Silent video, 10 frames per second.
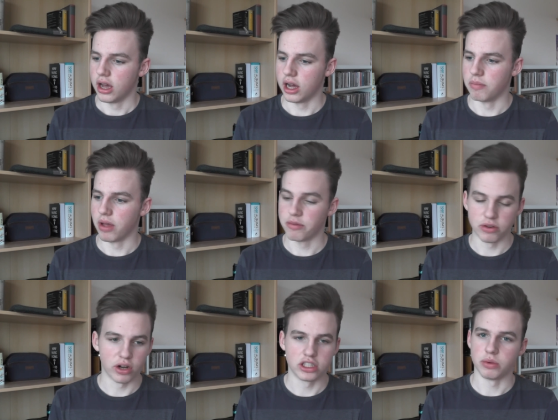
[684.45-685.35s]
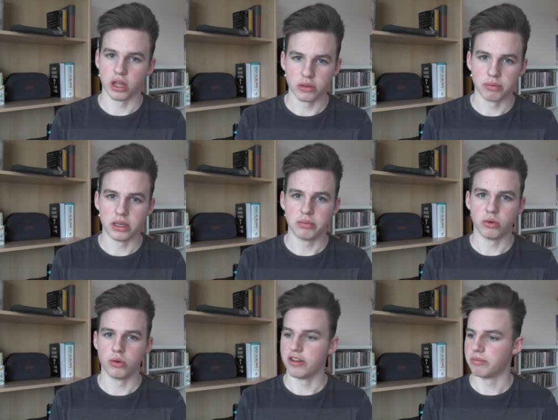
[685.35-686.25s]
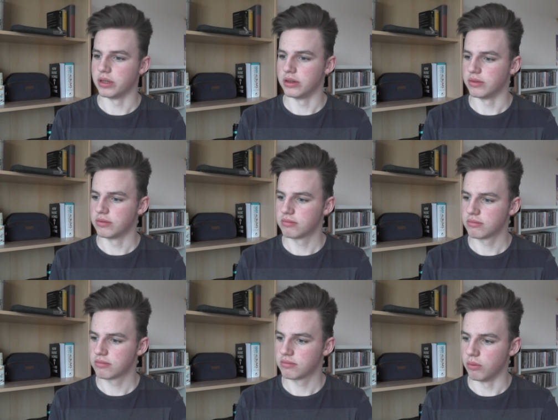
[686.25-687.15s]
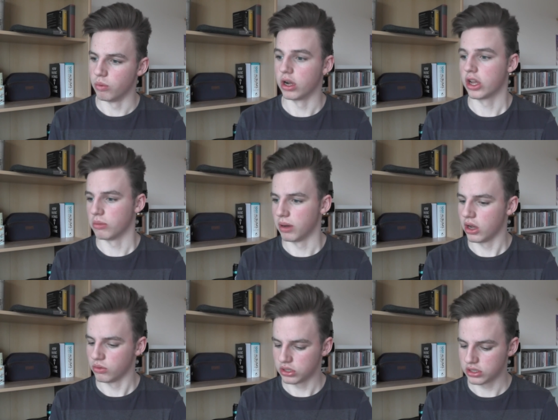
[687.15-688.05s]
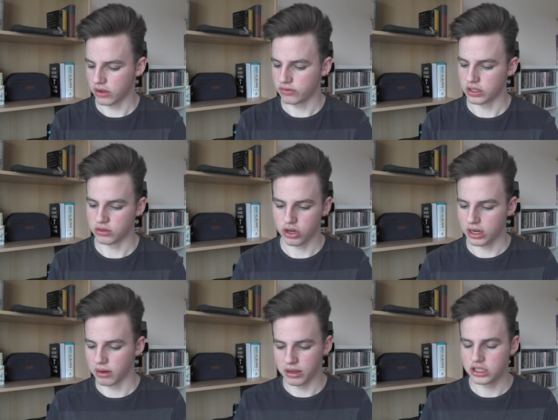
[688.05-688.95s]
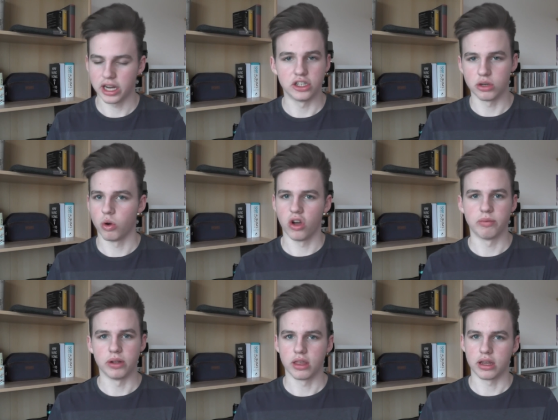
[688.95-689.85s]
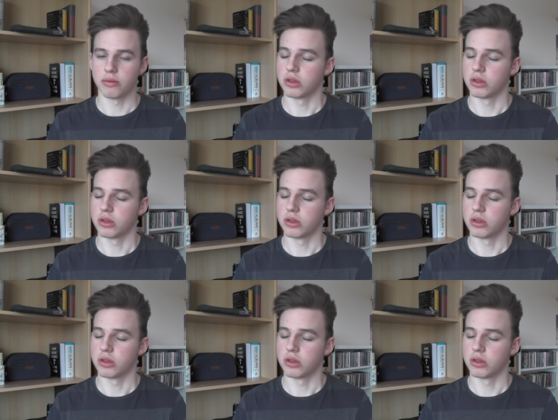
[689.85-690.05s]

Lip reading: I've been writing with other people. I've been working on my own stuff, trying to like change up what I've been thinking.